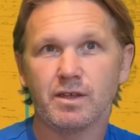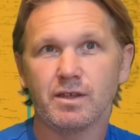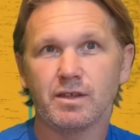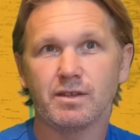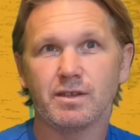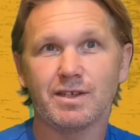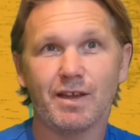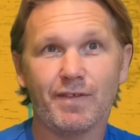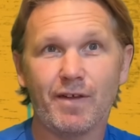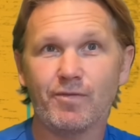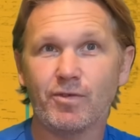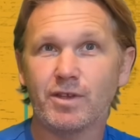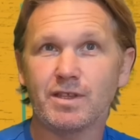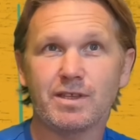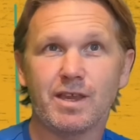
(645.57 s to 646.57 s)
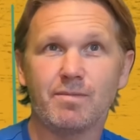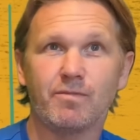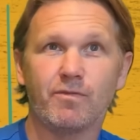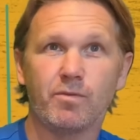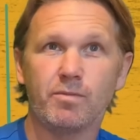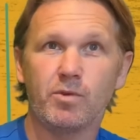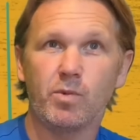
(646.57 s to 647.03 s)
The South Africa team
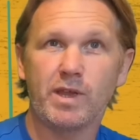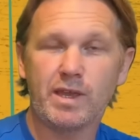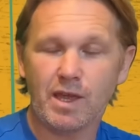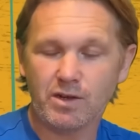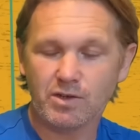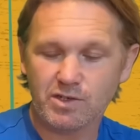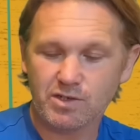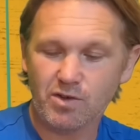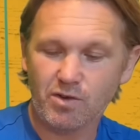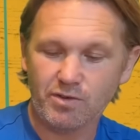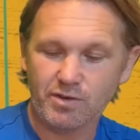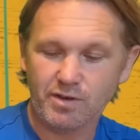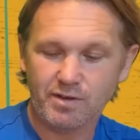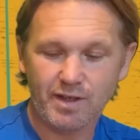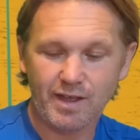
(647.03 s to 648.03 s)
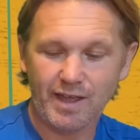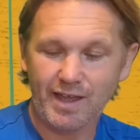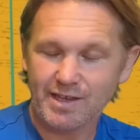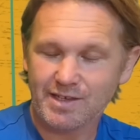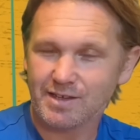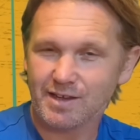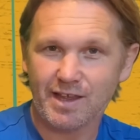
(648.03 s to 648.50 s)
from the weekend just gone
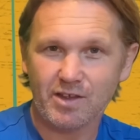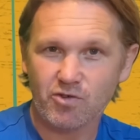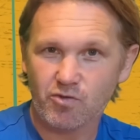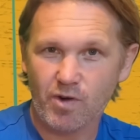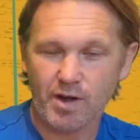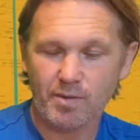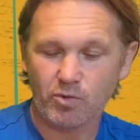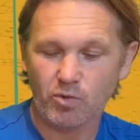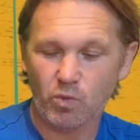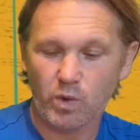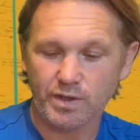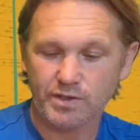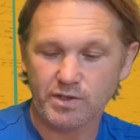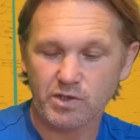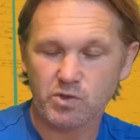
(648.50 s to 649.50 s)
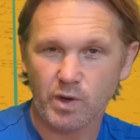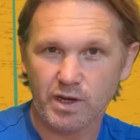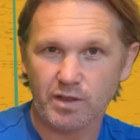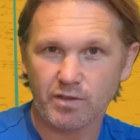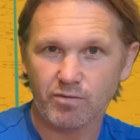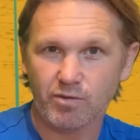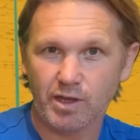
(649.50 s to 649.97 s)
is incredible,
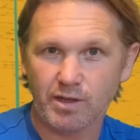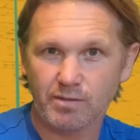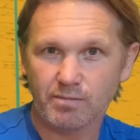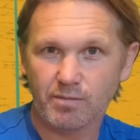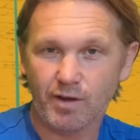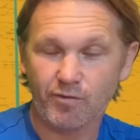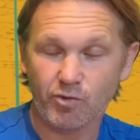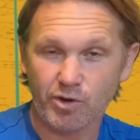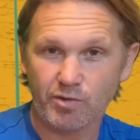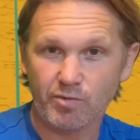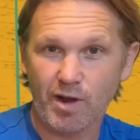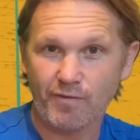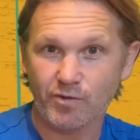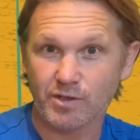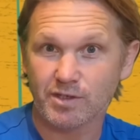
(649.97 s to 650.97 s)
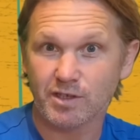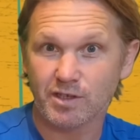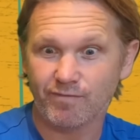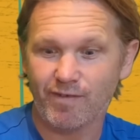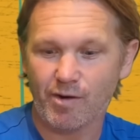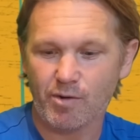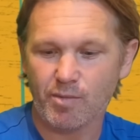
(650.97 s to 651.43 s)
1-23. I've already referenced this,
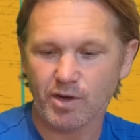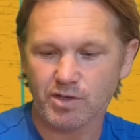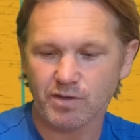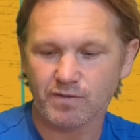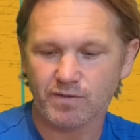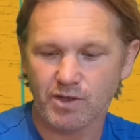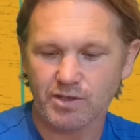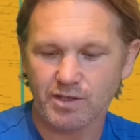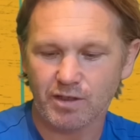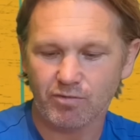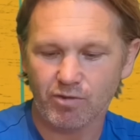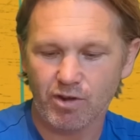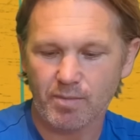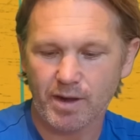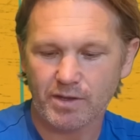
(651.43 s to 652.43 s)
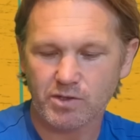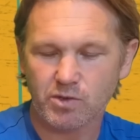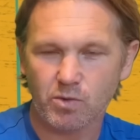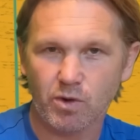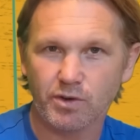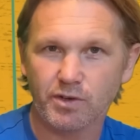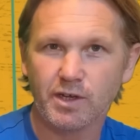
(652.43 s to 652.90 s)
very much a 33-man
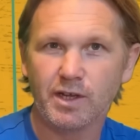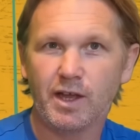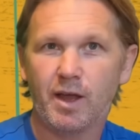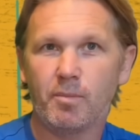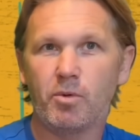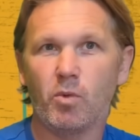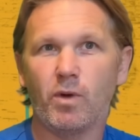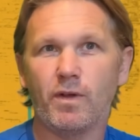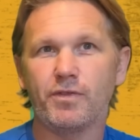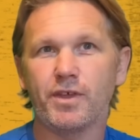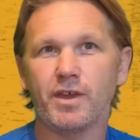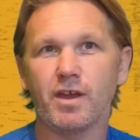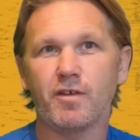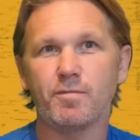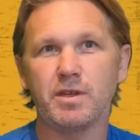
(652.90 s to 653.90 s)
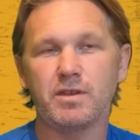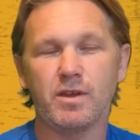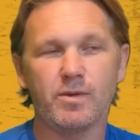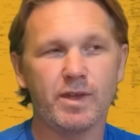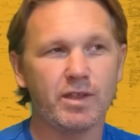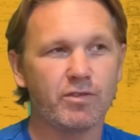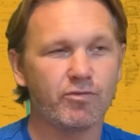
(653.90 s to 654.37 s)
squad. But one thing I've been
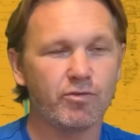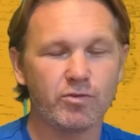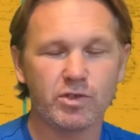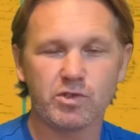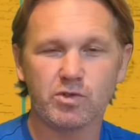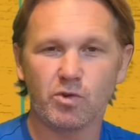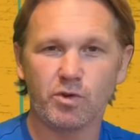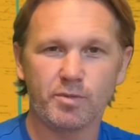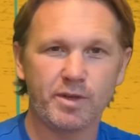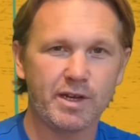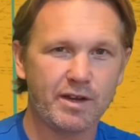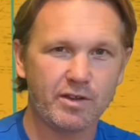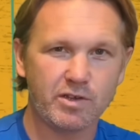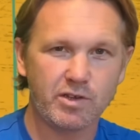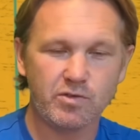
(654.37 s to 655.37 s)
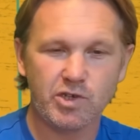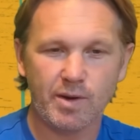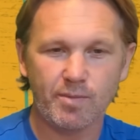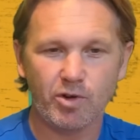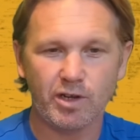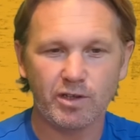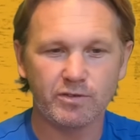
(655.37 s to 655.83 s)
doing through the tournament, and I do
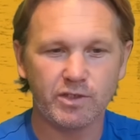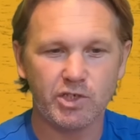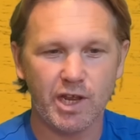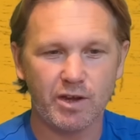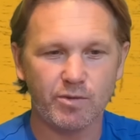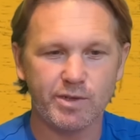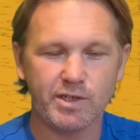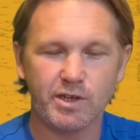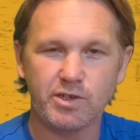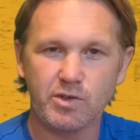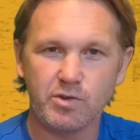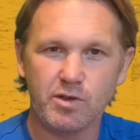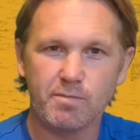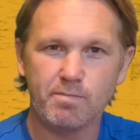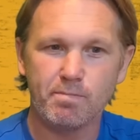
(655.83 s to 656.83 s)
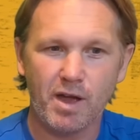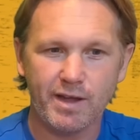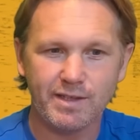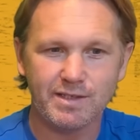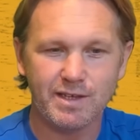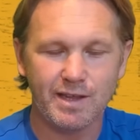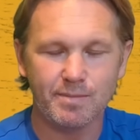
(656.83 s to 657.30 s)
generally on the channel, is I do
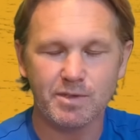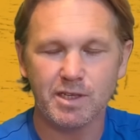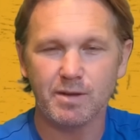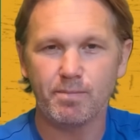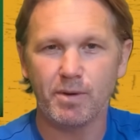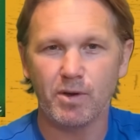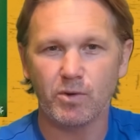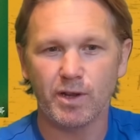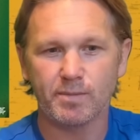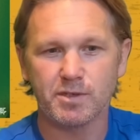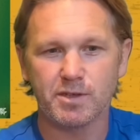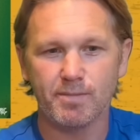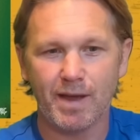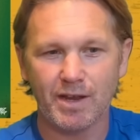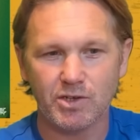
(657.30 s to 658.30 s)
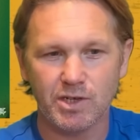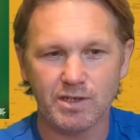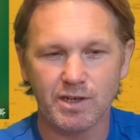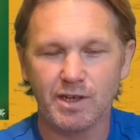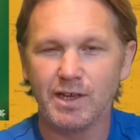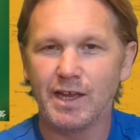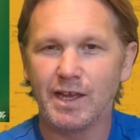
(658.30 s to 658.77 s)
combine teams in the build-up to matches.
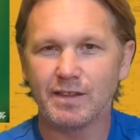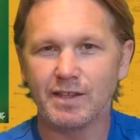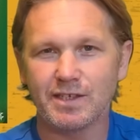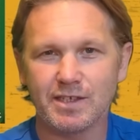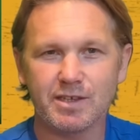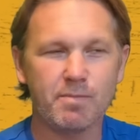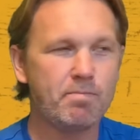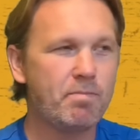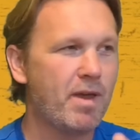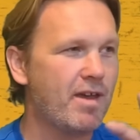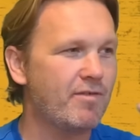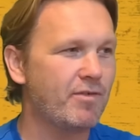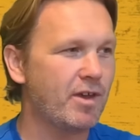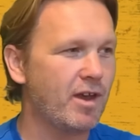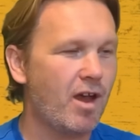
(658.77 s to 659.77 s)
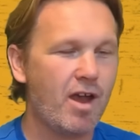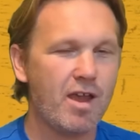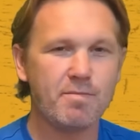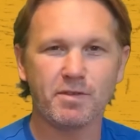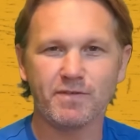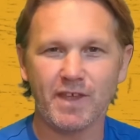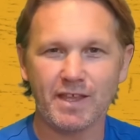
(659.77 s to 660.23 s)
This is a bit of a
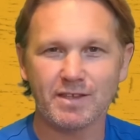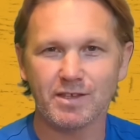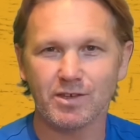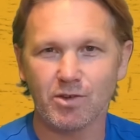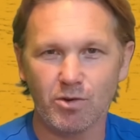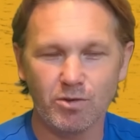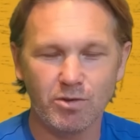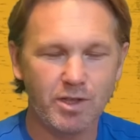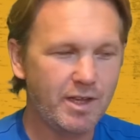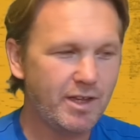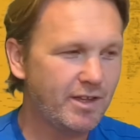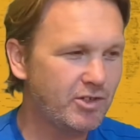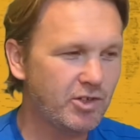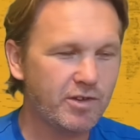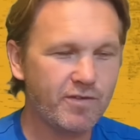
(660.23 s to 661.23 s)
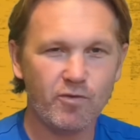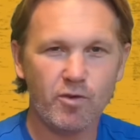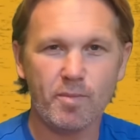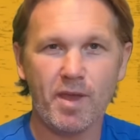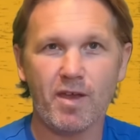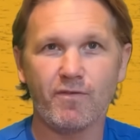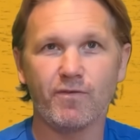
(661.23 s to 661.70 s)
hypothetical, just for a
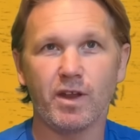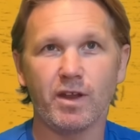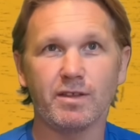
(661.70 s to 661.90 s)
bit of fun.